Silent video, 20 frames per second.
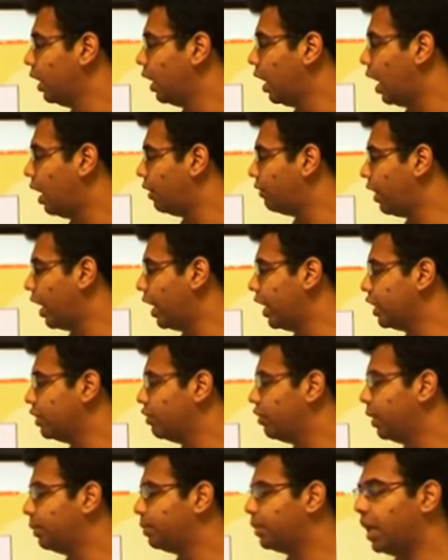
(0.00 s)
Our 5
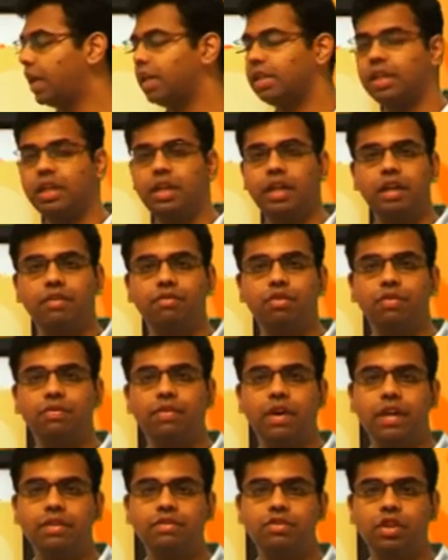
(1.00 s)
days web stands at
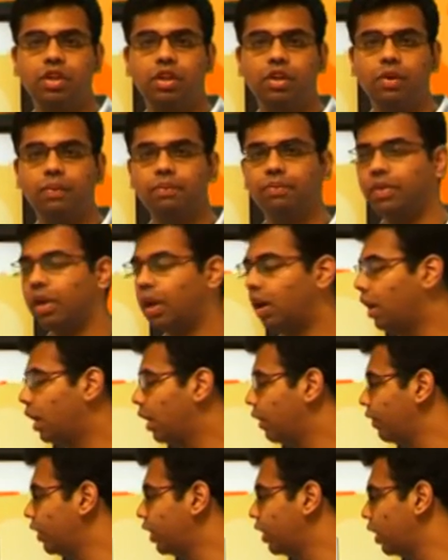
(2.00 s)

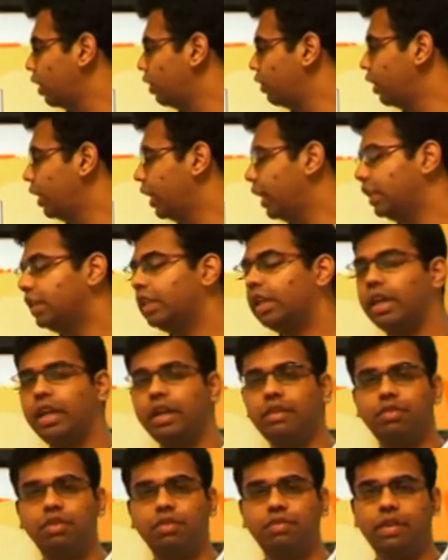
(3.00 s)
8450 with a lower range at
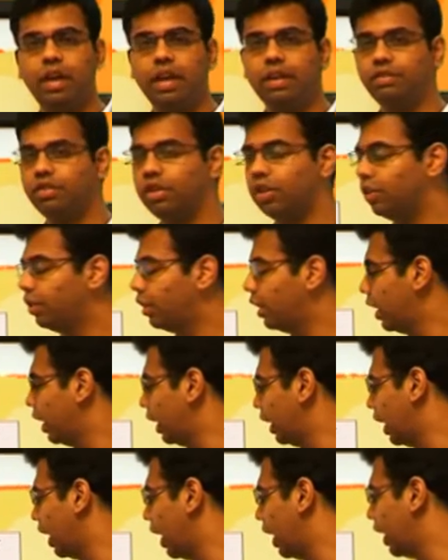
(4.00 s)
8450
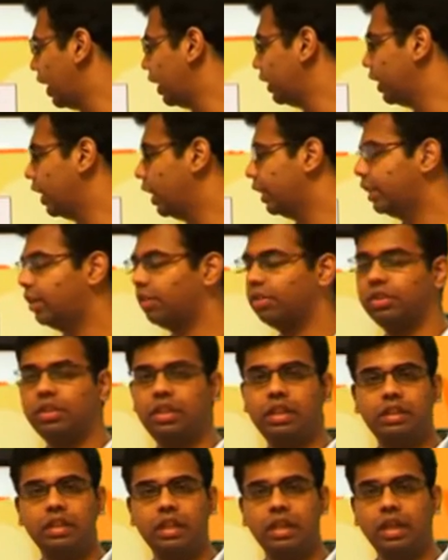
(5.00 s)
and higher range at
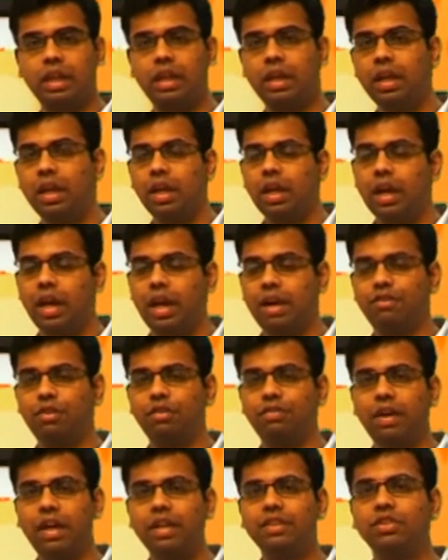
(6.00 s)
8600.
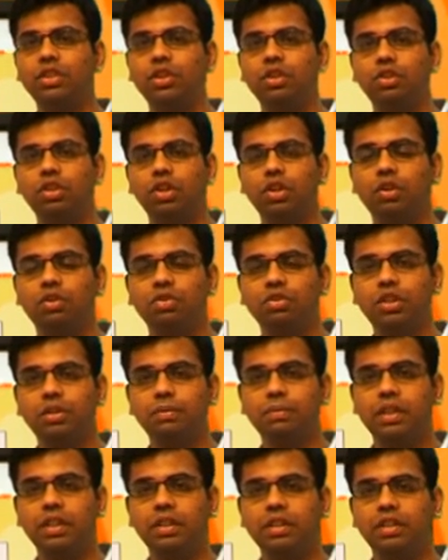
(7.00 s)
8450 on the
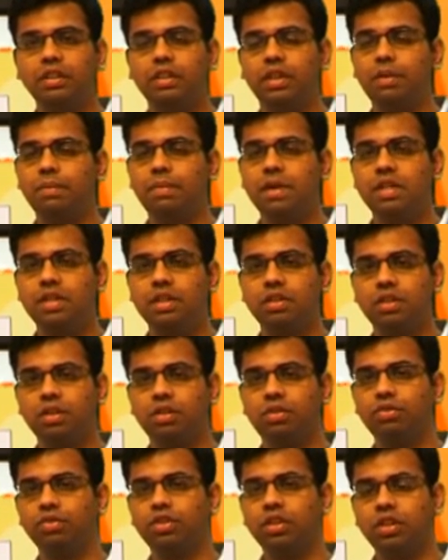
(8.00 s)
closing basis remains as
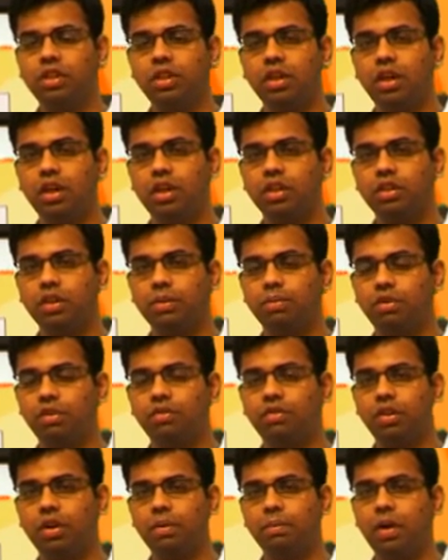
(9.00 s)
a crucial
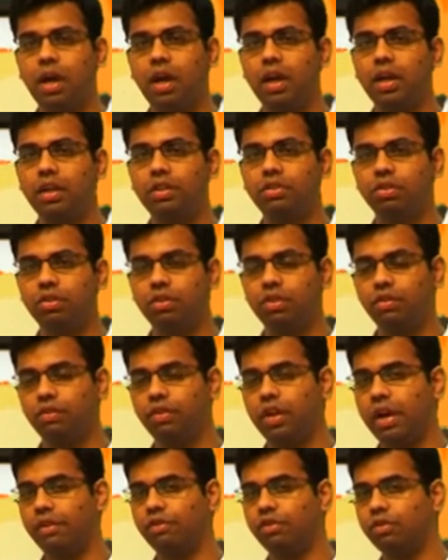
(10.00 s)
support for our market, so
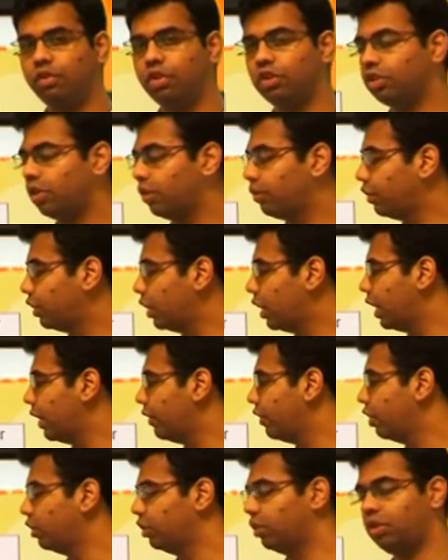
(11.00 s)
we have to watch out for the
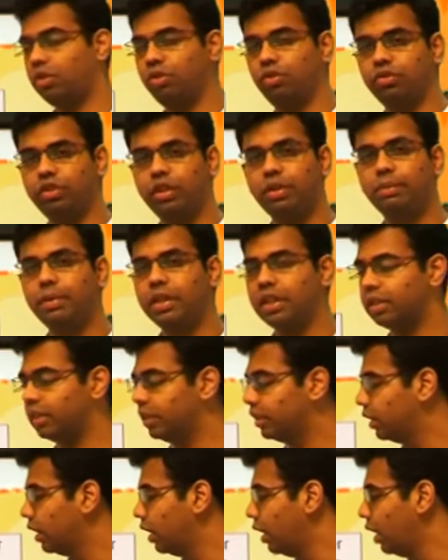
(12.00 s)
level on the closing
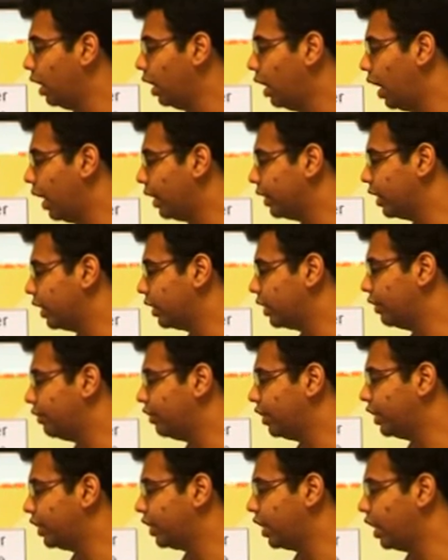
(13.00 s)
basis. SX
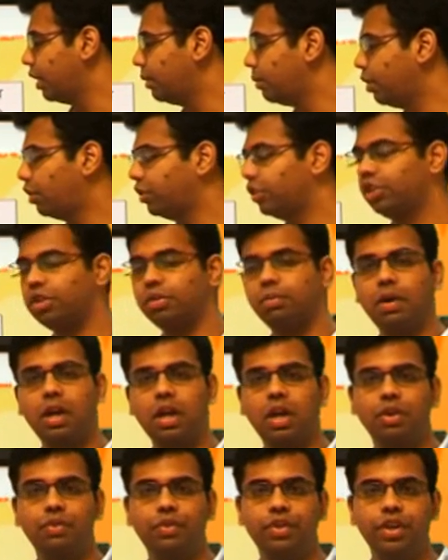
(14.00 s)
simply trading positive
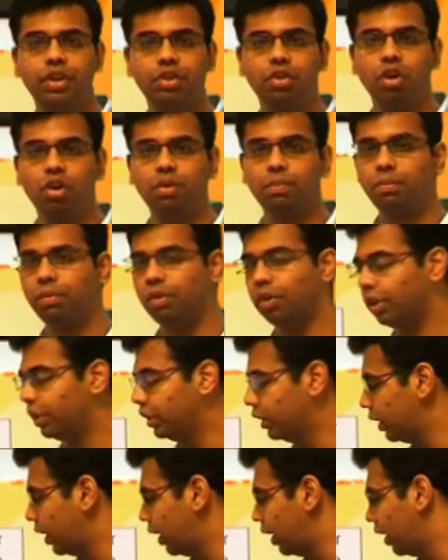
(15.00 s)
by around 22 odd
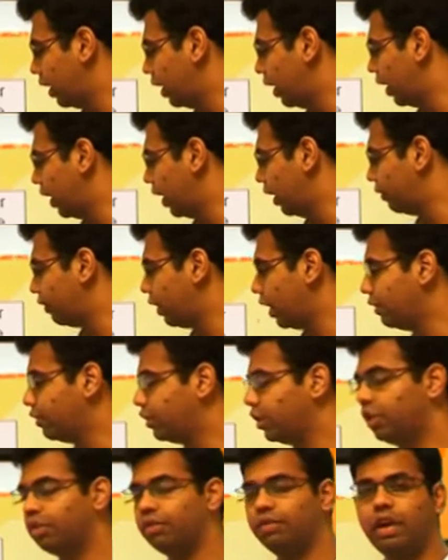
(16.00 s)
points at
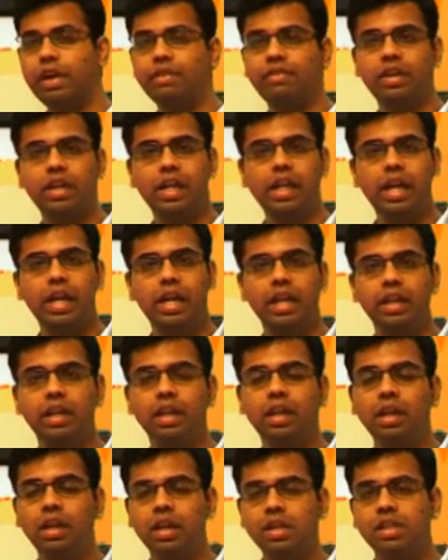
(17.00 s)
8505, indicating
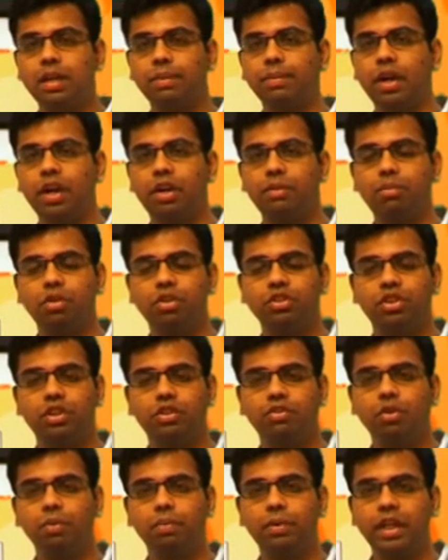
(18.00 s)
some kind of
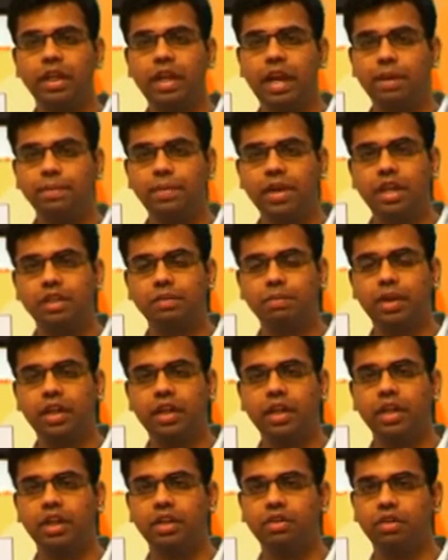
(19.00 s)
positive opening can be
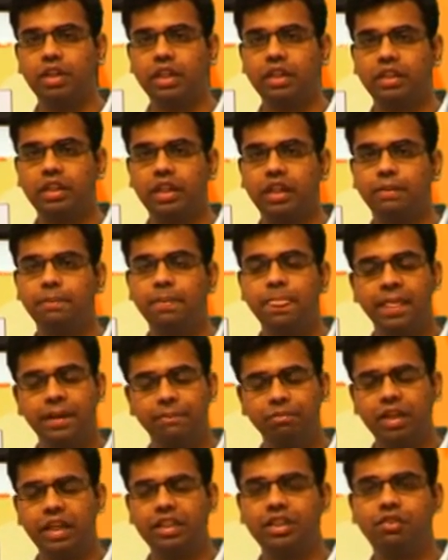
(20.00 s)
expected in today's trade.
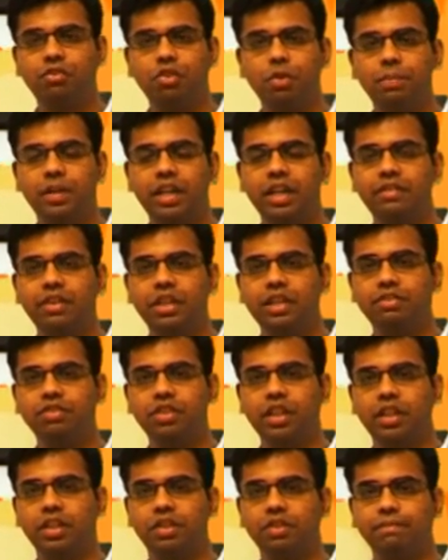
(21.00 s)
That's it from
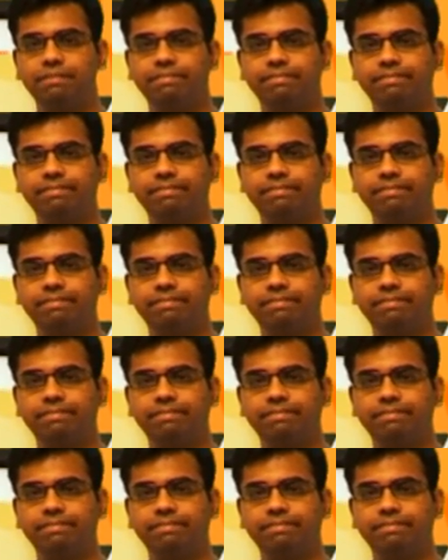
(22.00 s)
derivatives. Thank you.